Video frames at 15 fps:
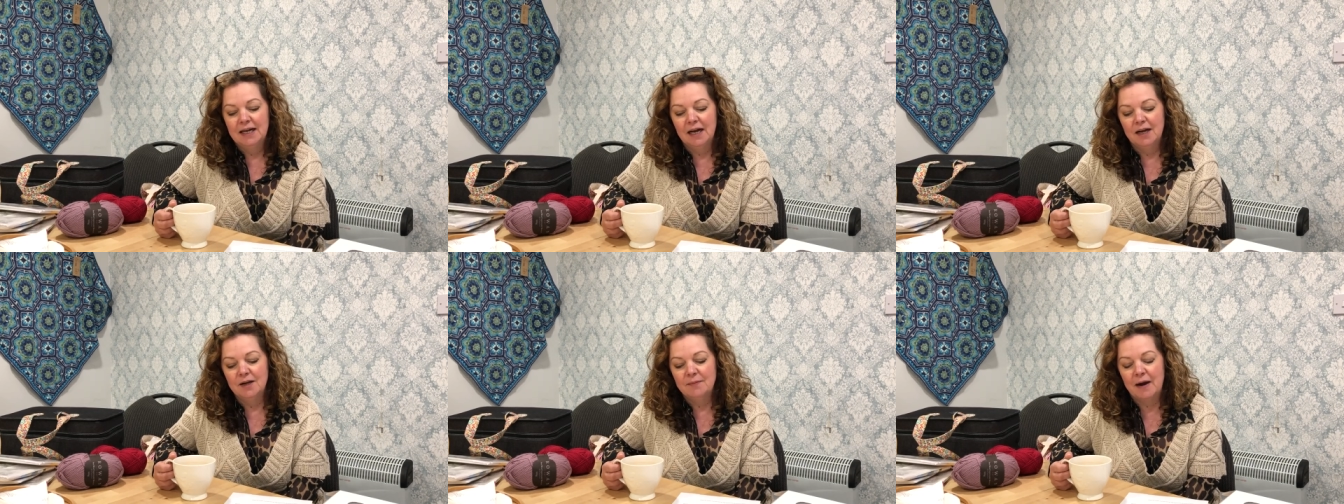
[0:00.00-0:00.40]

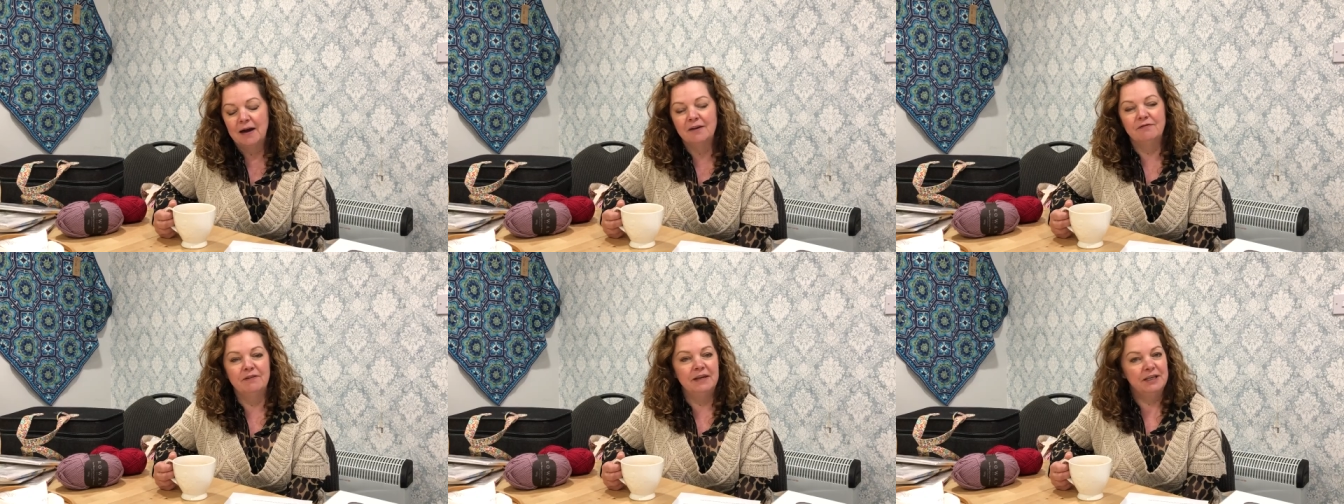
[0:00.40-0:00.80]
Um, I
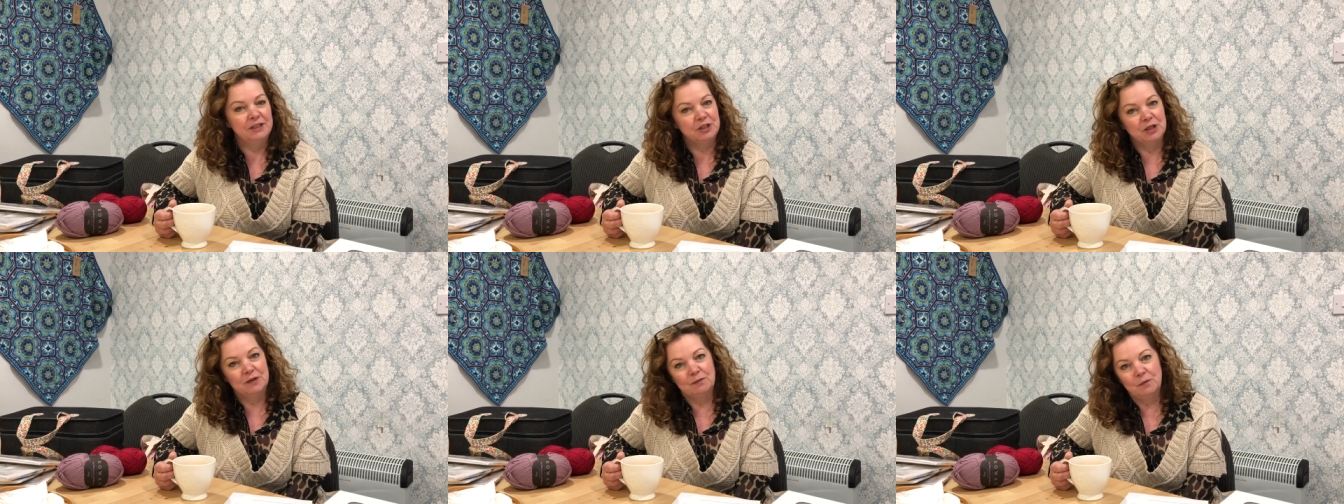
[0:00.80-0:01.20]

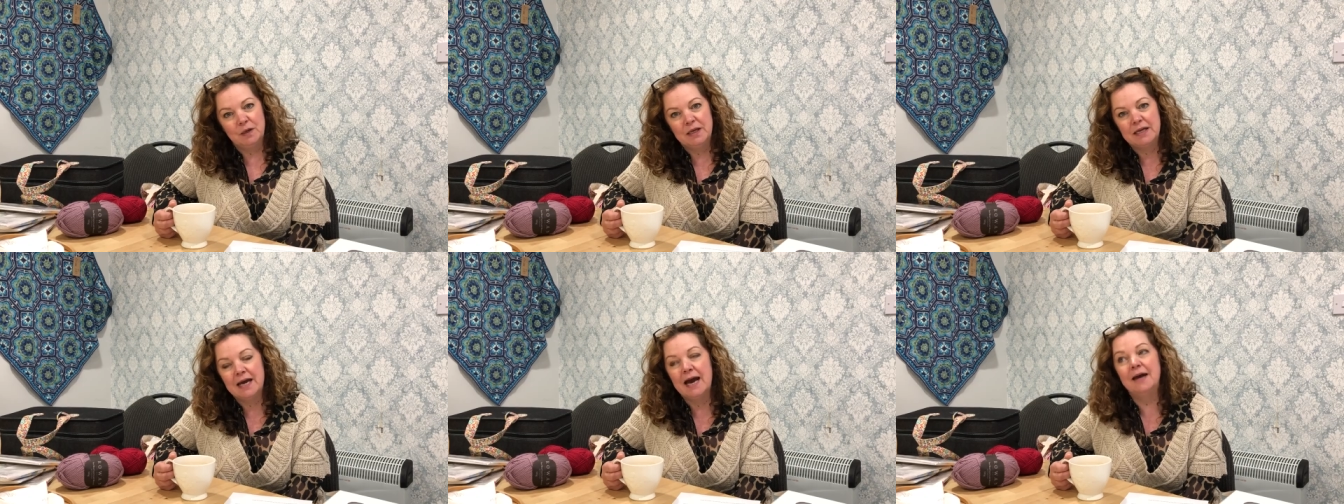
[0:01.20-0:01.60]
finished at the
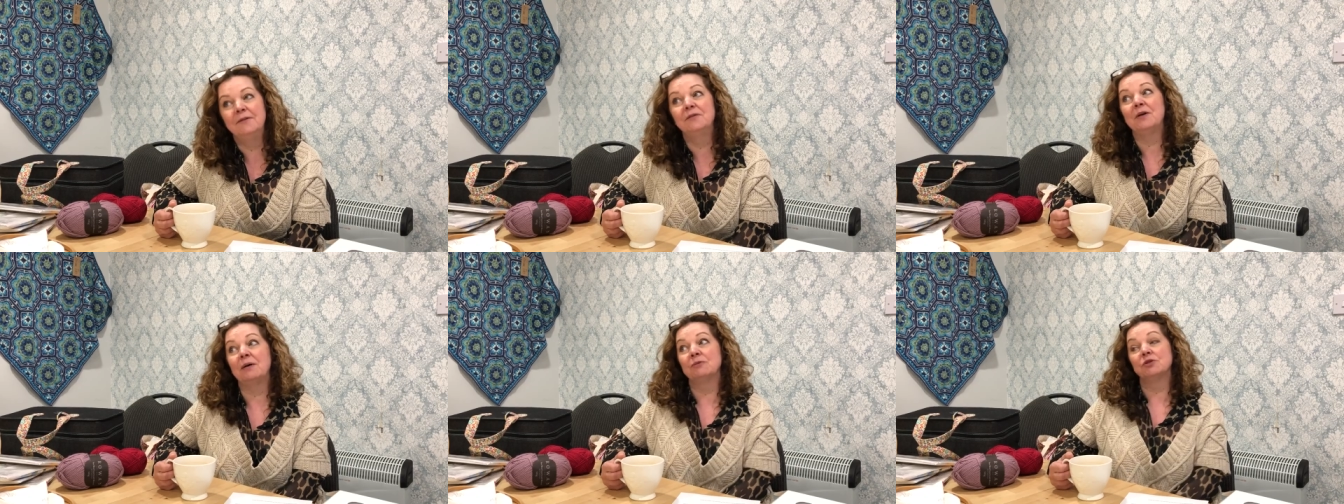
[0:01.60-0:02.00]

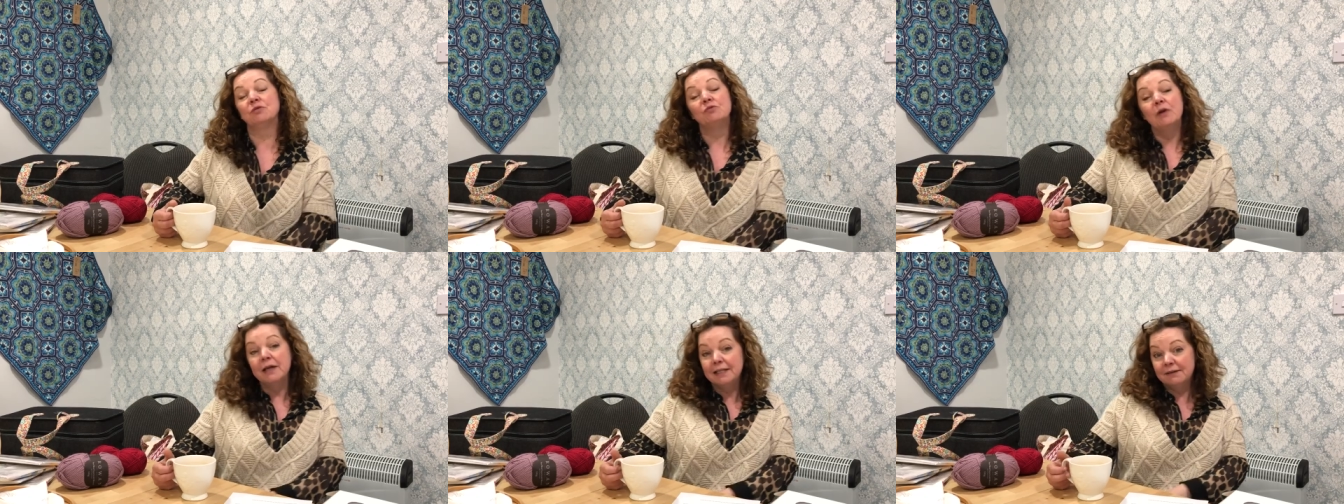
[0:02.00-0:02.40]
weekend. I was
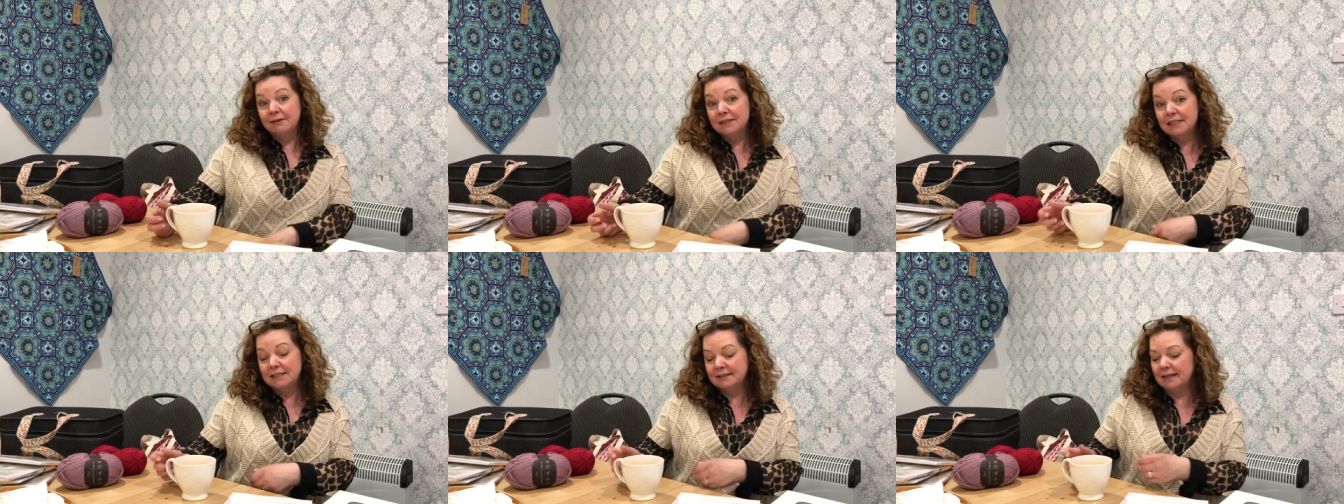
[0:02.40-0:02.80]
really,
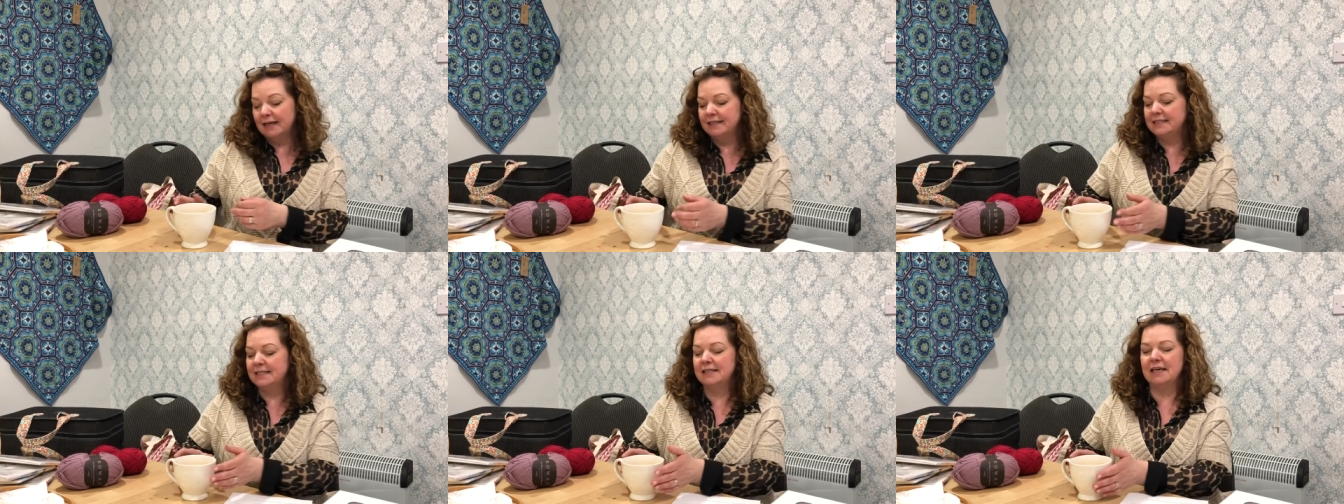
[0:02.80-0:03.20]
really
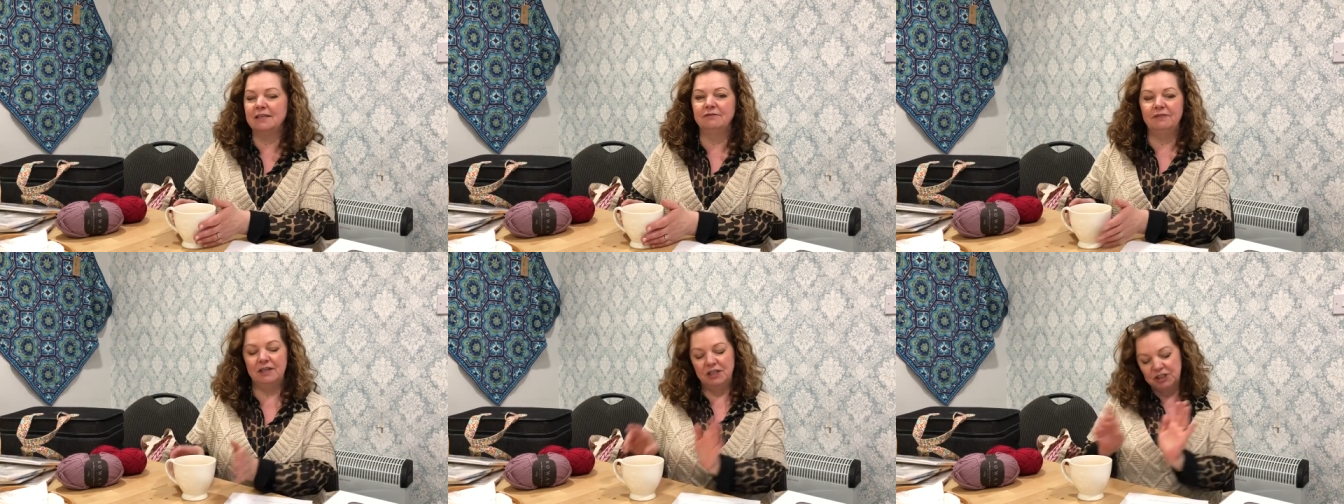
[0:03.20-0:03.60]
delighted that I'd
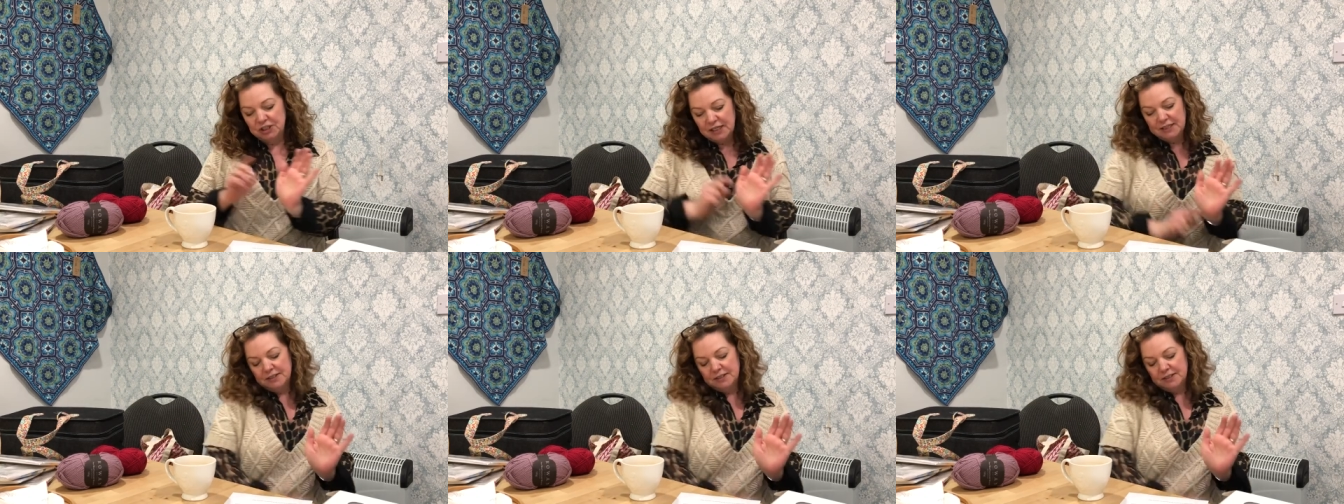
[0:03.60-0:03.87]
finished it.